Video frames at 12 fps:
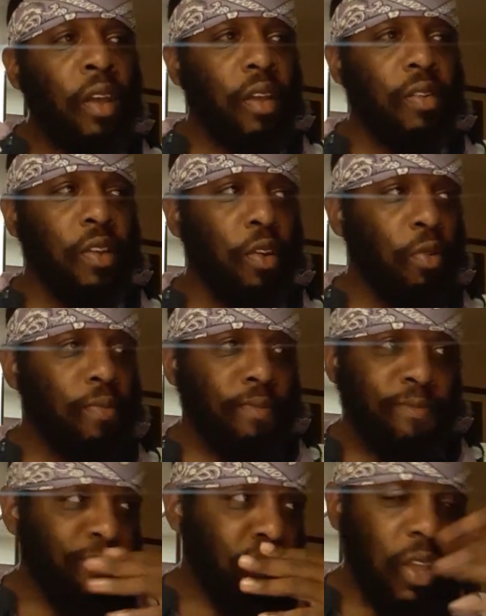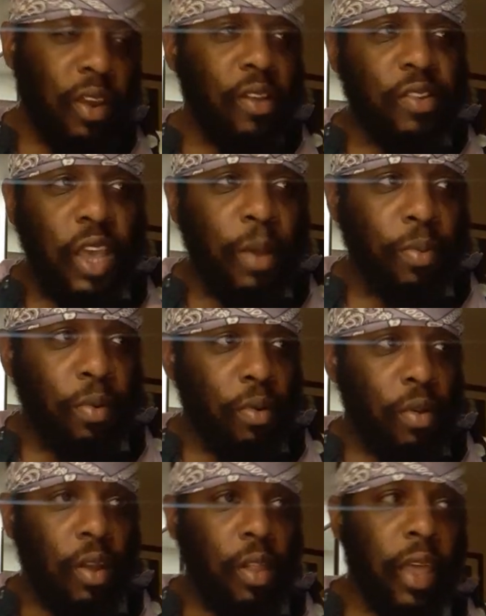So, an example,
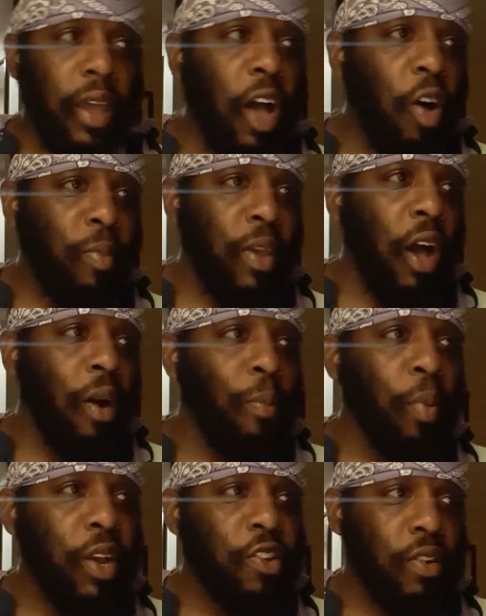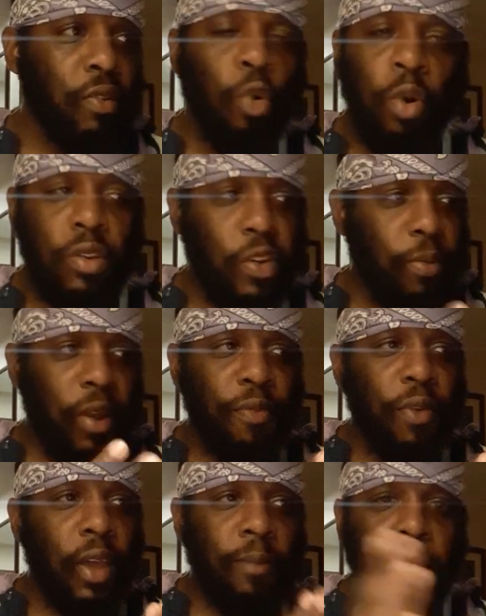like I'll be out preaching, or just matter of
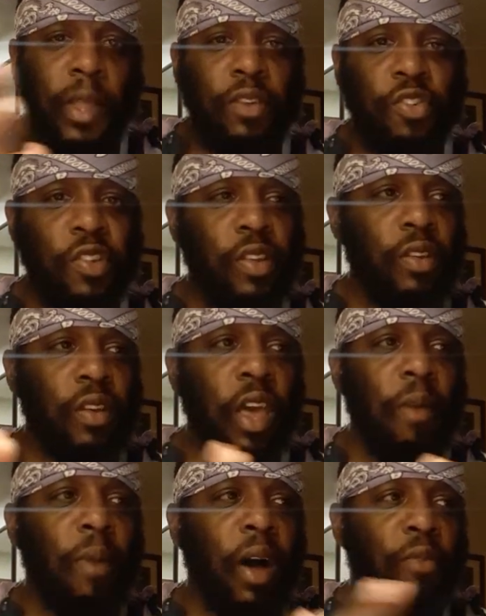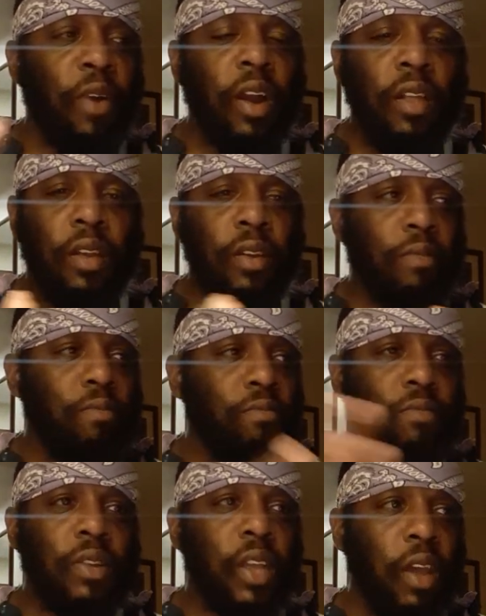fact, just in my regular
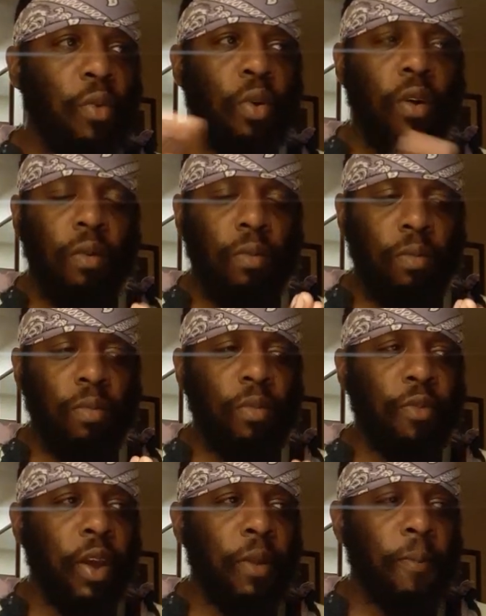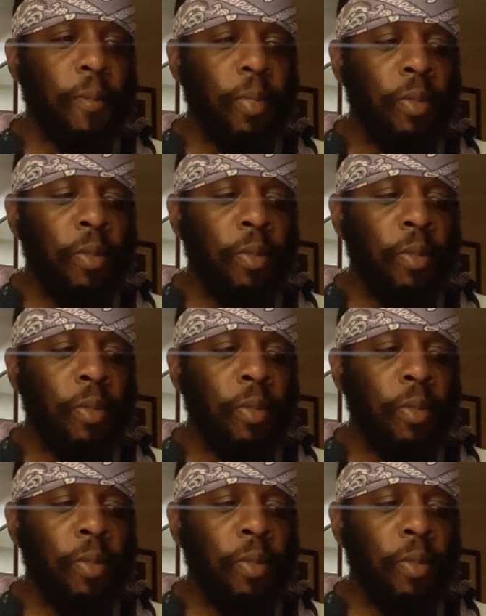day world, right?